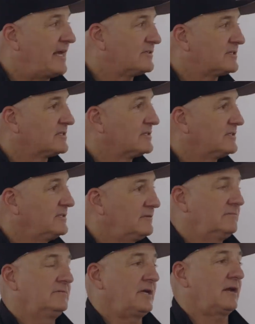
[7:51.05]
house is
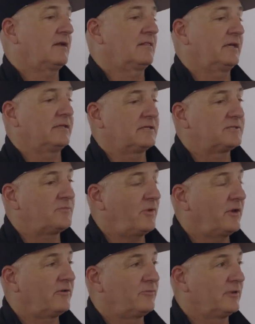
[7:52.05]
technically at this
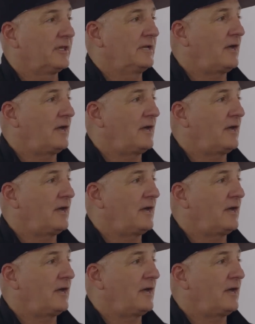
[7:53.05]
point is really